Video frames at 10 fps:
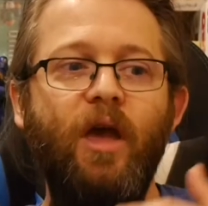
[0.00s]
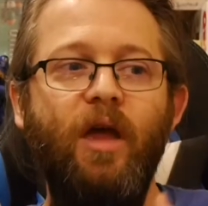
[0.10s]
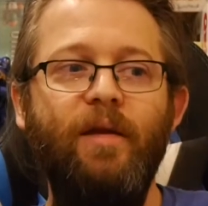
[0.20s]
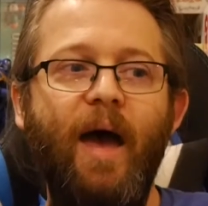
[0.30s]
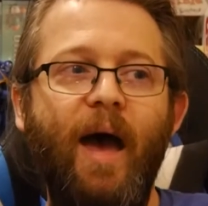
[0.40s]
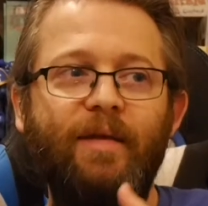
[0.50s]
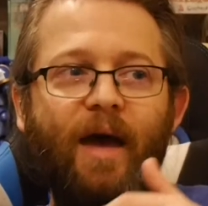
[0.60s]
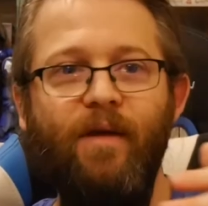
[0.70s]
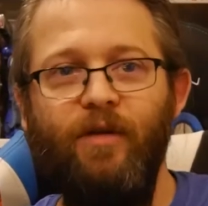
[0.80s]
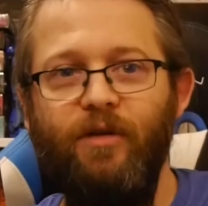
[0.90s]
and not
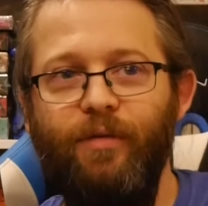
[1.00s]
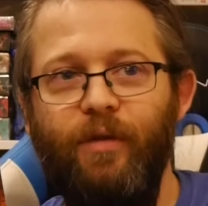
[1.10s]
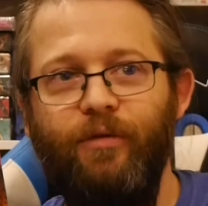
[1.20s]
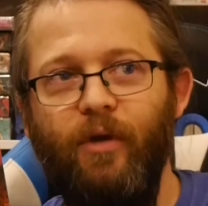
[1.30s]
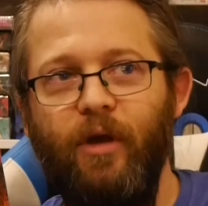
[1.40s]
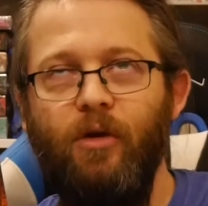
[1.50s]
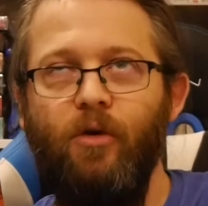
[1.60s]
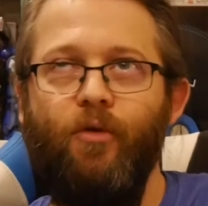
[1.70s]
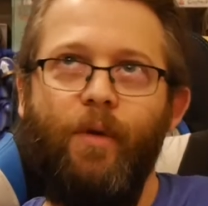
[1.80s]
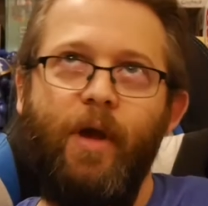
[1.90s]
dive into this,
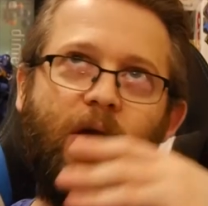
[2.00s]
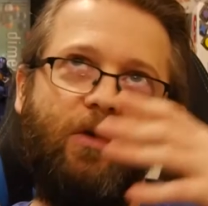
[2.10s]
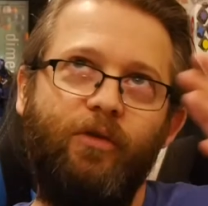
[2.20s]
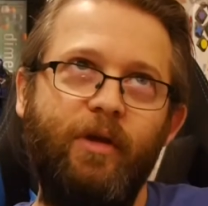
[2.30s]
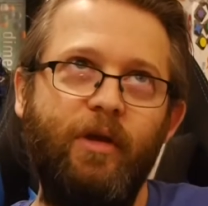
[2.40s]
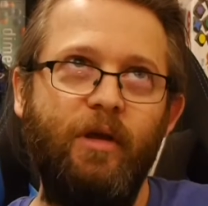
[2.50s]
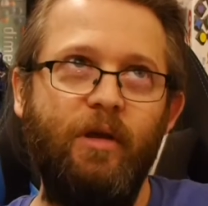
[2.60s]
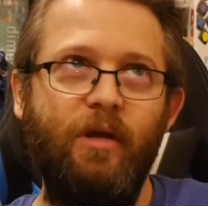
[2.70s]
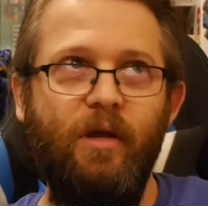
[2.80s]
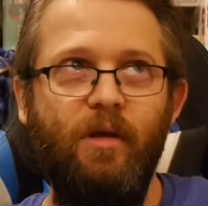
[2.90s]
like,
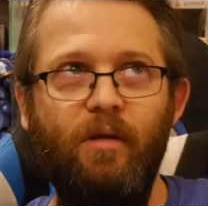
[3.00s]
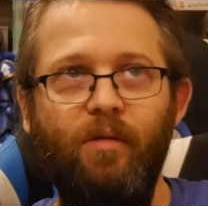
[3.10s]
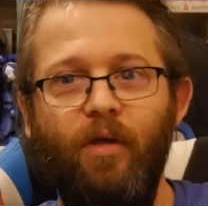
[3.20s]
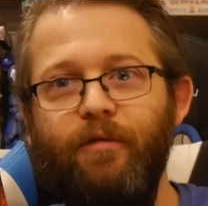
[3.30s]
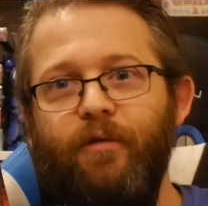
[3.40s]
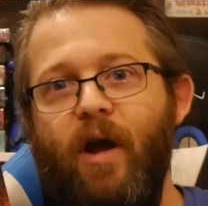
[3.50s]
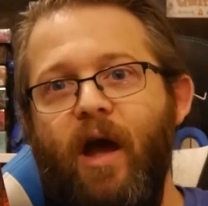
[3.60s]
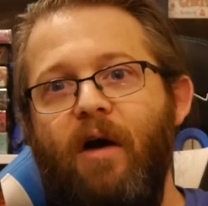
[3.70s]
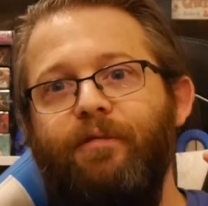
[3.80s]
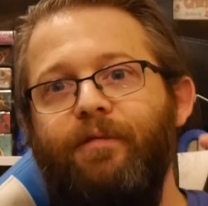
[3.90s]
crazy
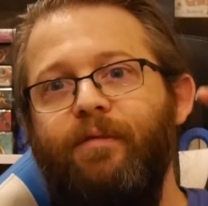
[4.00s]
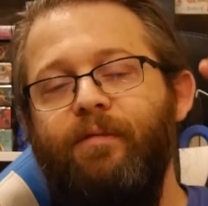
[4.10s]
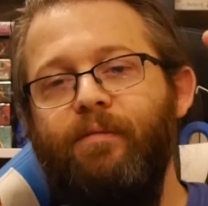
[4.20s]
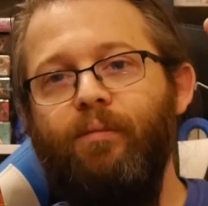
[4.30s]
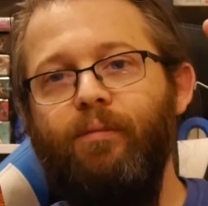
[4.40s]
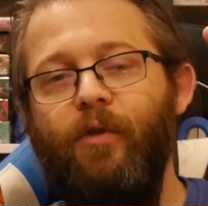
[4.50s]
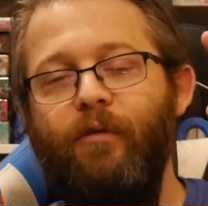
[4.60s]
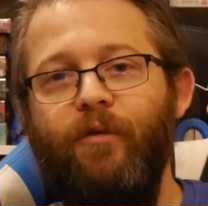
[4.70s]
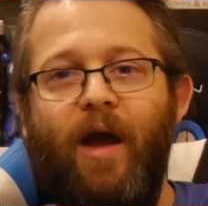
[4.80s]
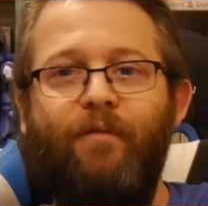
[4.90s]

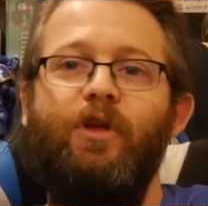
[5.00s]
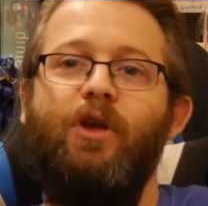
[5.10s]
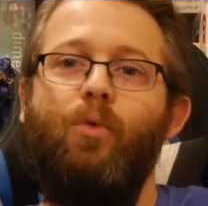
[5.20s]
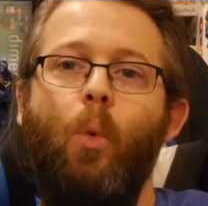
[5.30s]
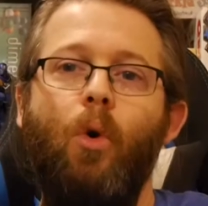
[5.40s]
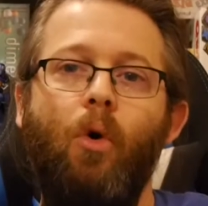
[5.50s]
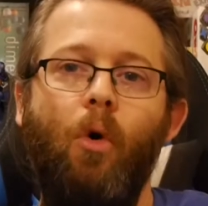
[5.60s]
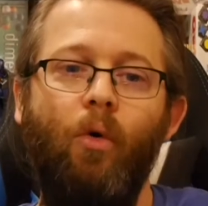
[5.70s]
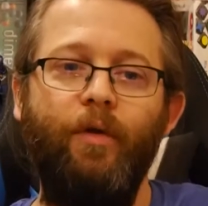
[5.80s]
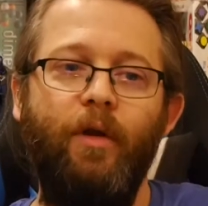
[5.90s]
Lovecraftian
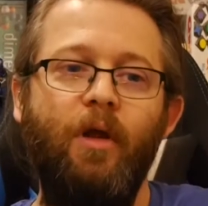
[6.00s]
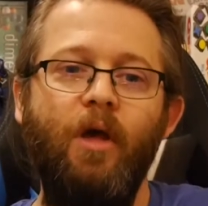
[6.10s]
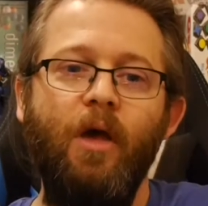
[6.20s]
world and,